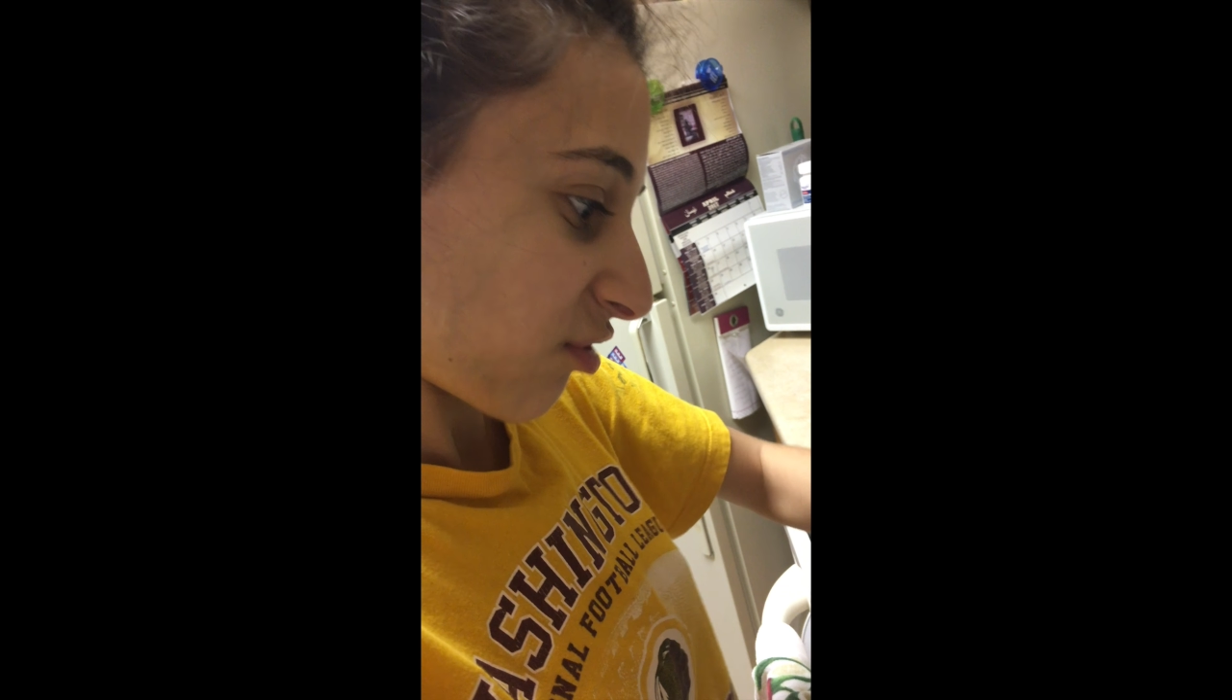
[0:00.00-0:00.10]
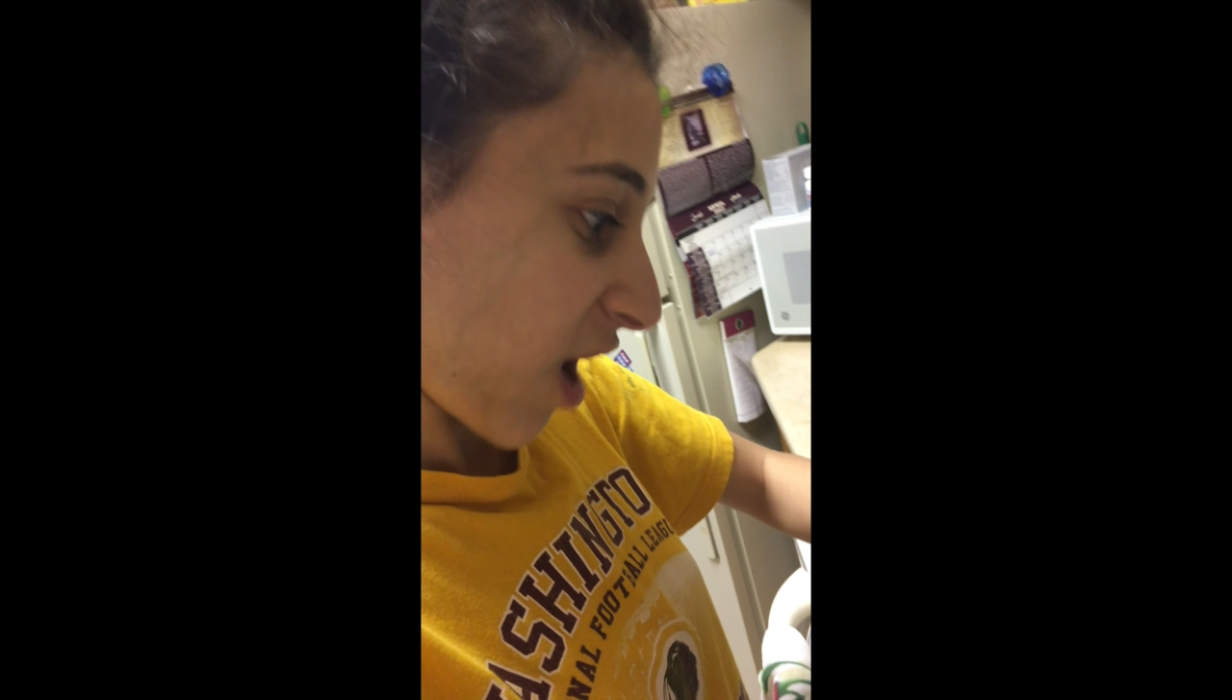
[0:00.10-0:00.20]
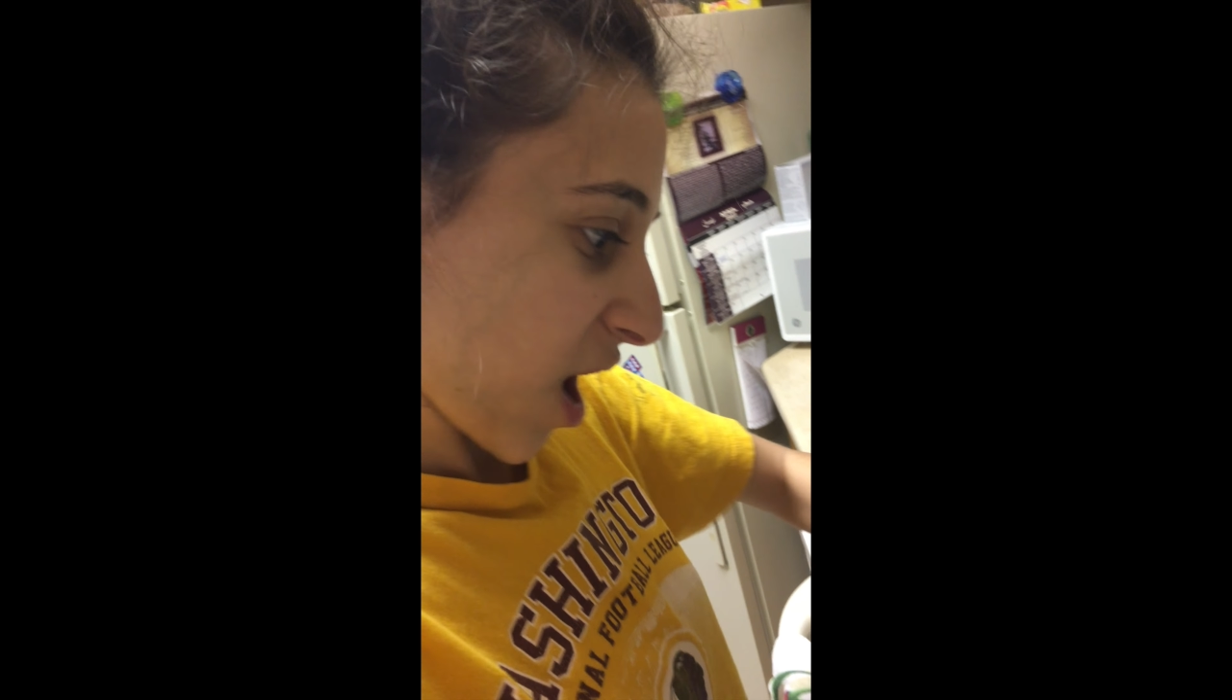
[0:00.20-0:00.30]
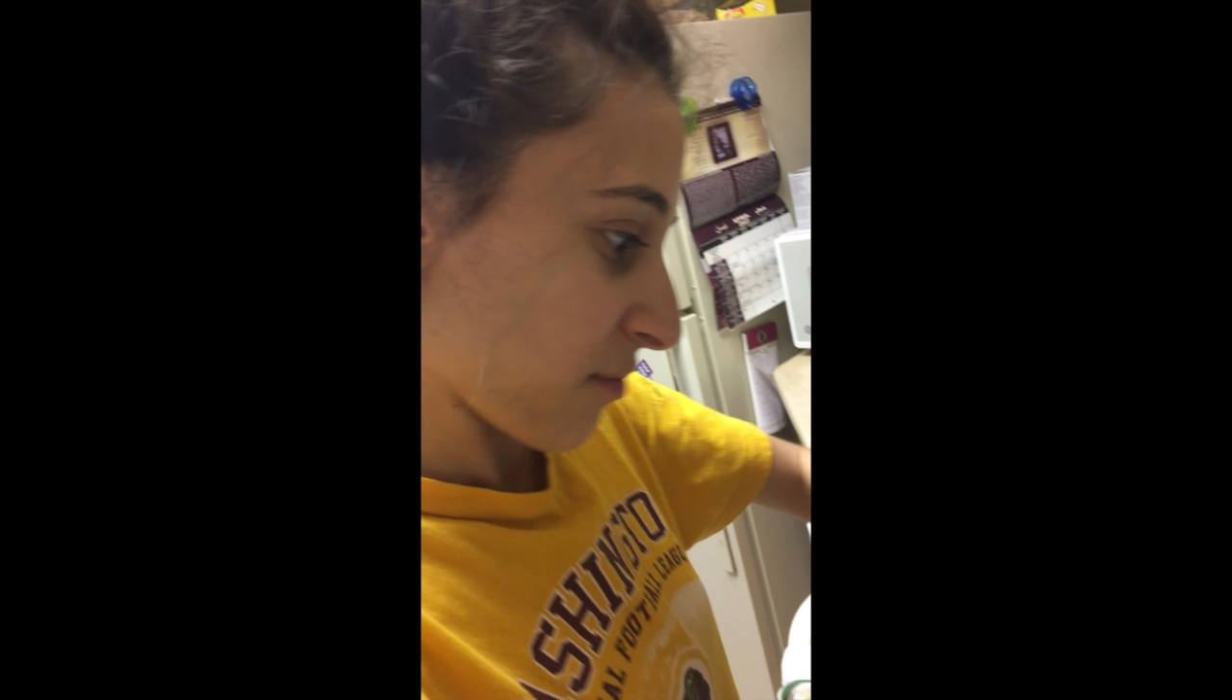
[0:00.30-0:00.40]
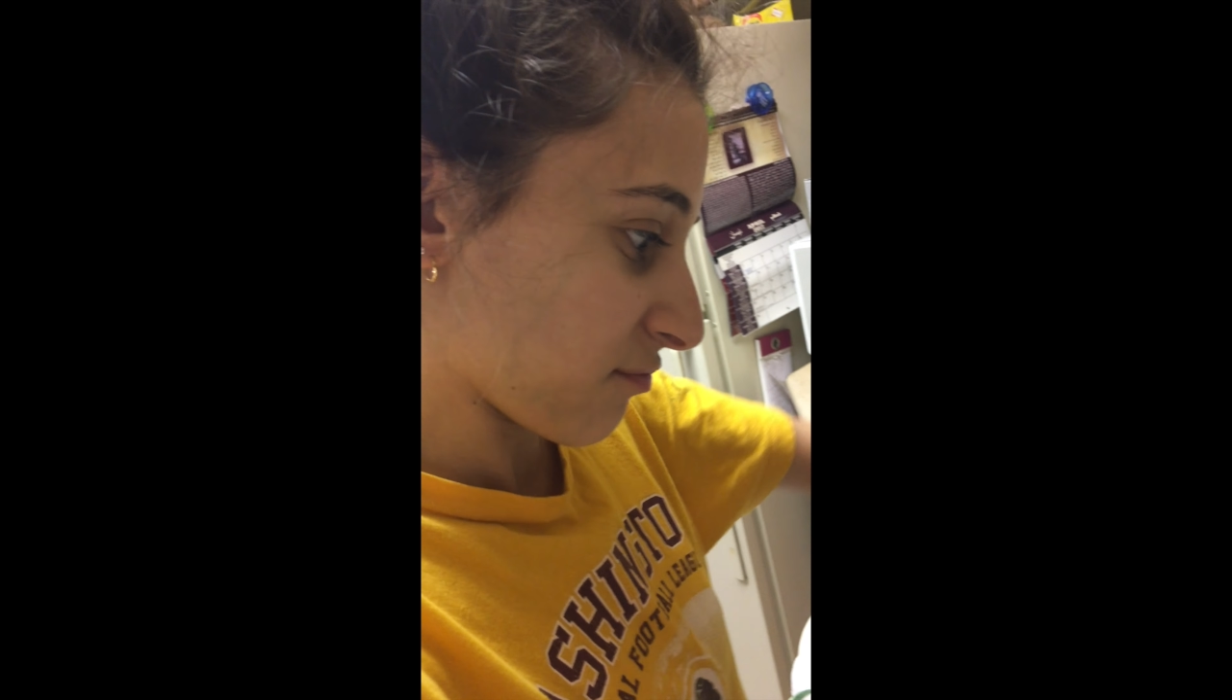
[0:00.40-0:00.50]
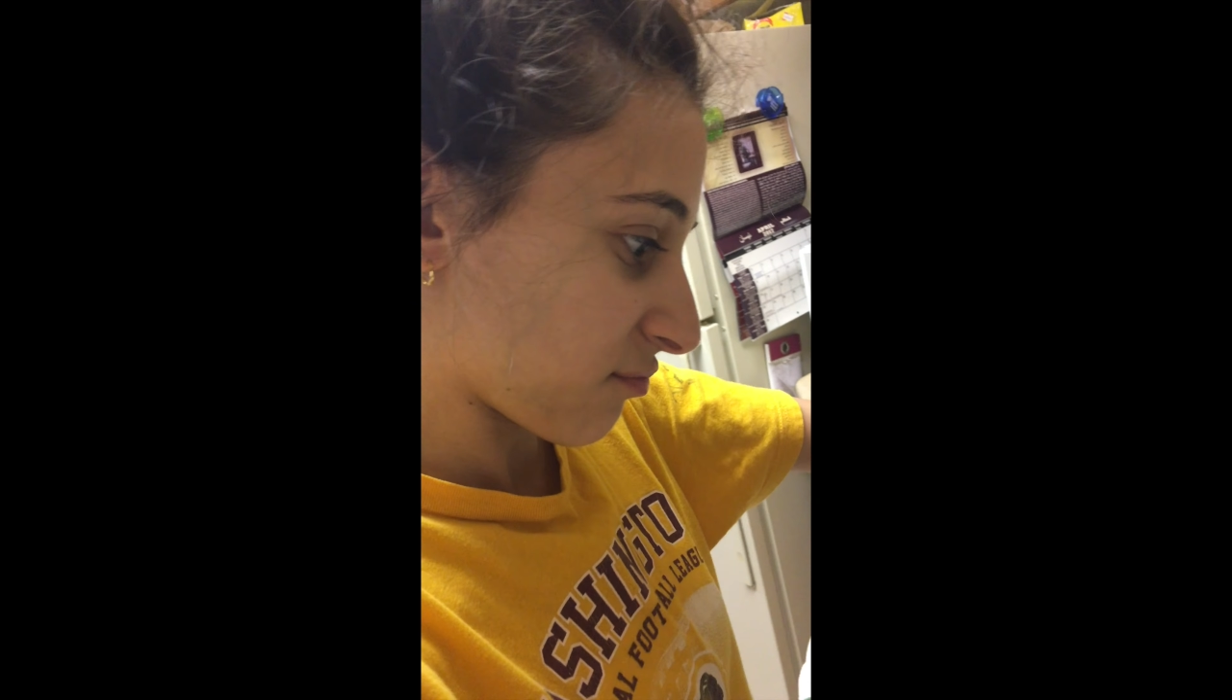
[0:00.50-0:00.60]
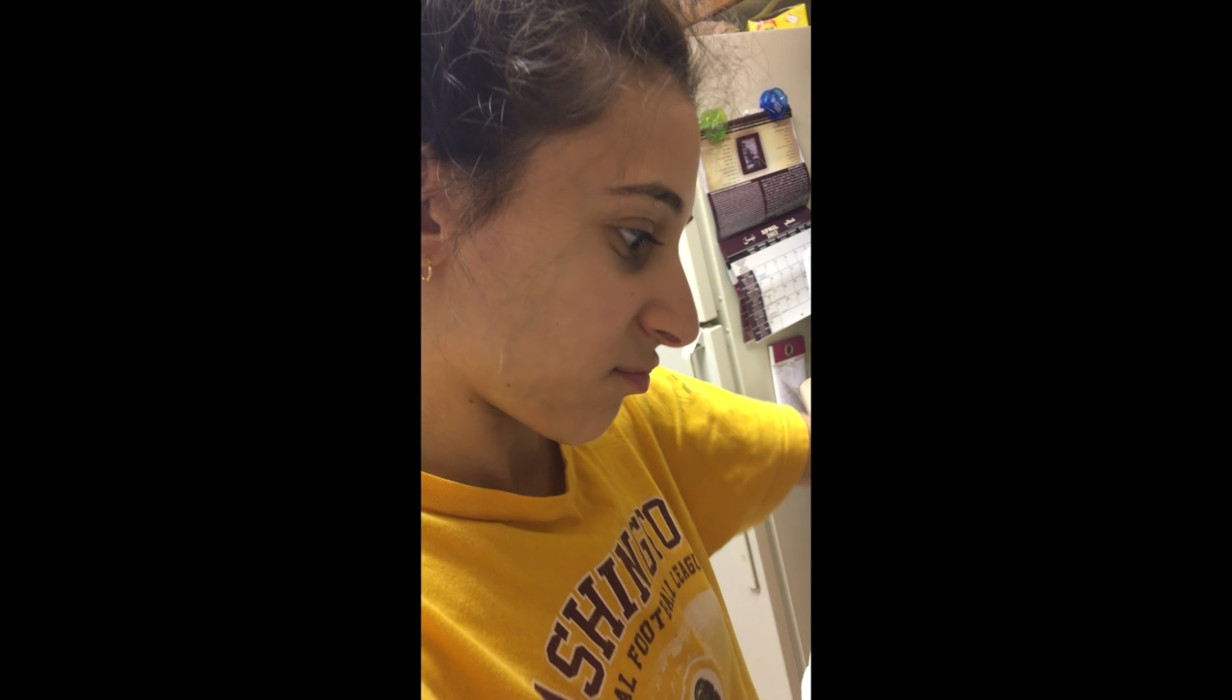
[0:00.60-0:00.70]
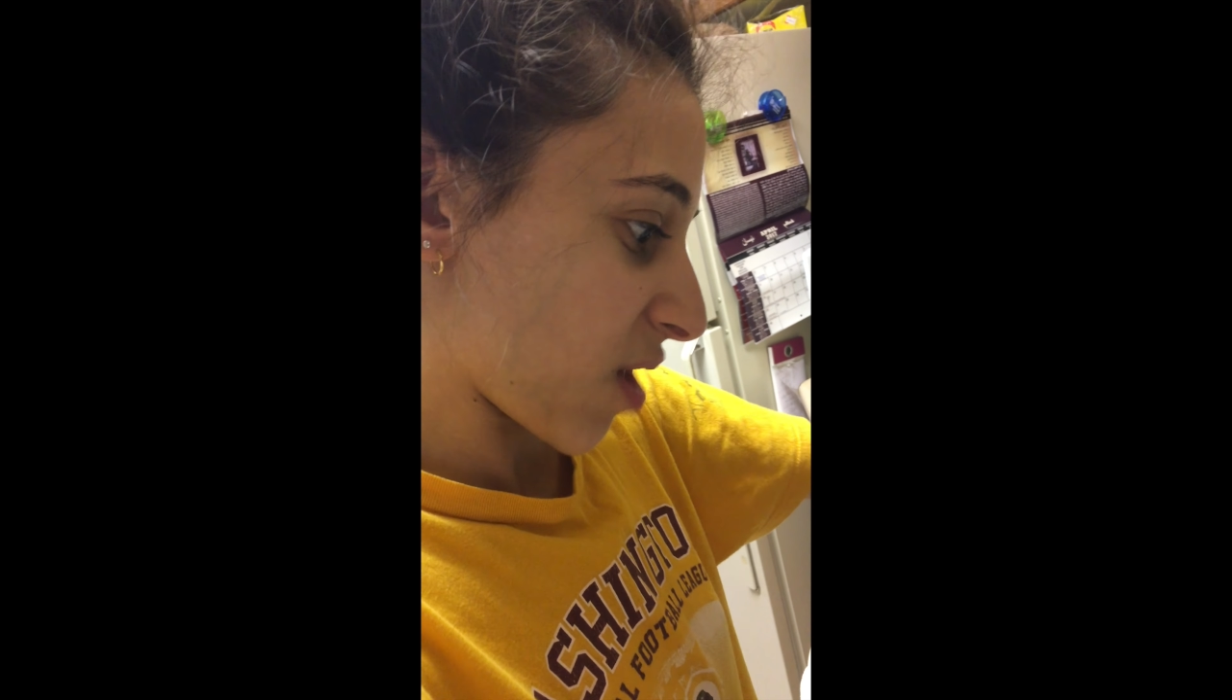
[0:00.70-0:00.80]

them?